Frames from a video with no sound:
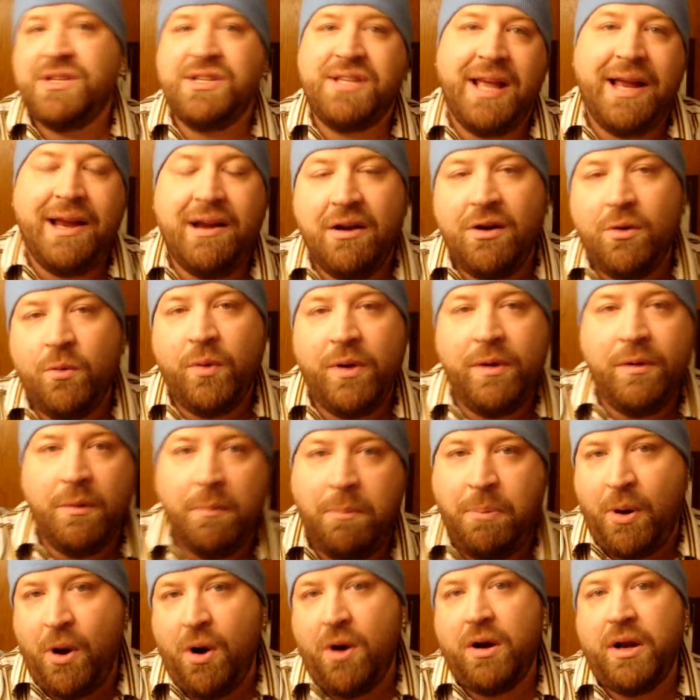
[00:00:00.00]
was there and we
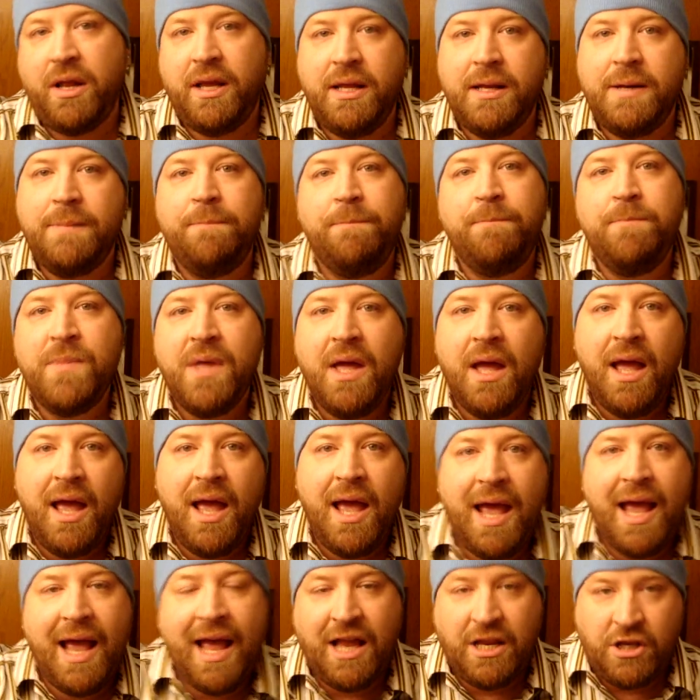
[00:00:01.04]
were partying,
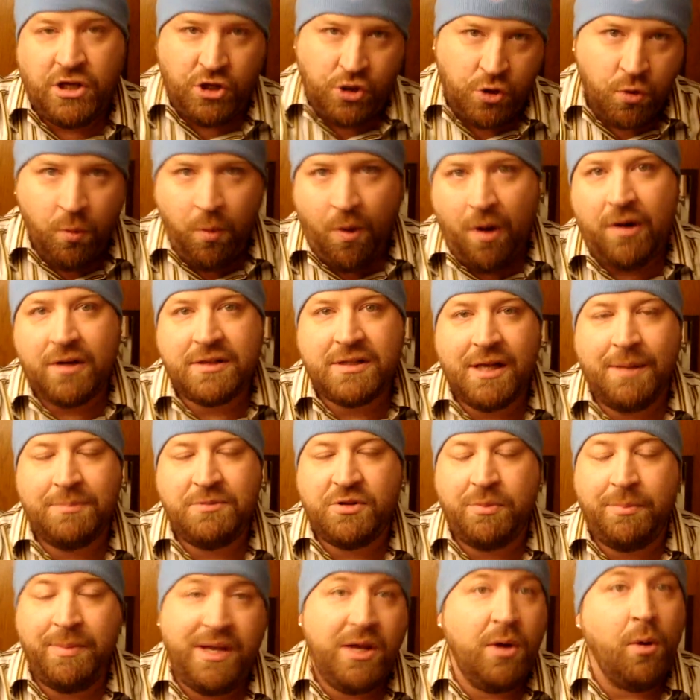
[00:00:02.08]
and you walked
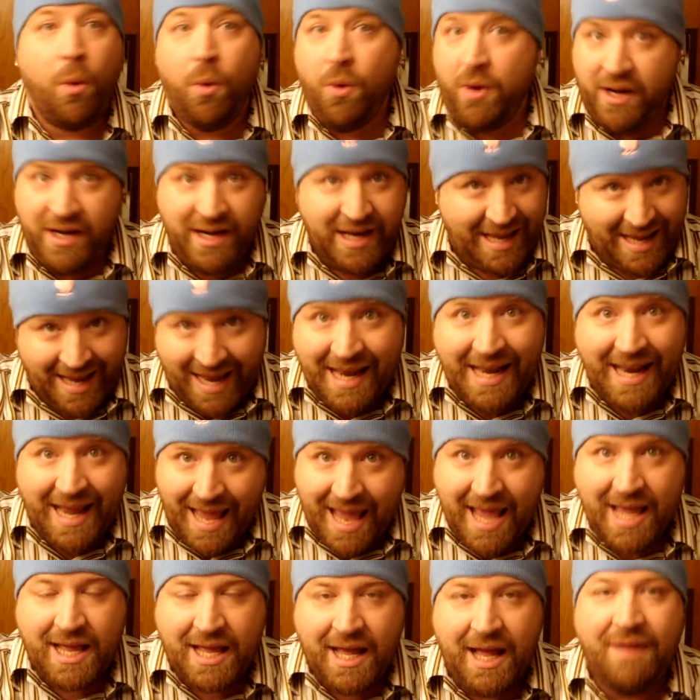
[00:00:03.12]
up to me or in
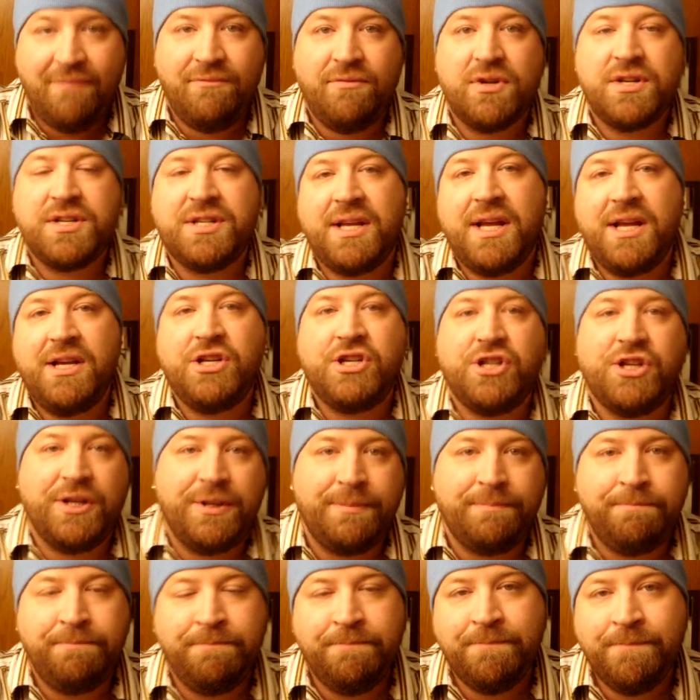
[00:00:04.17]
a
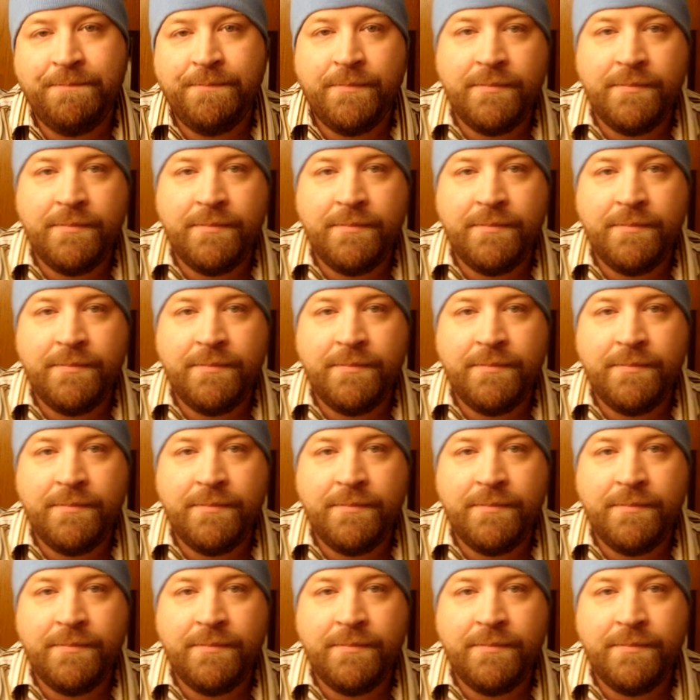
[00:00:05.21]
conversation,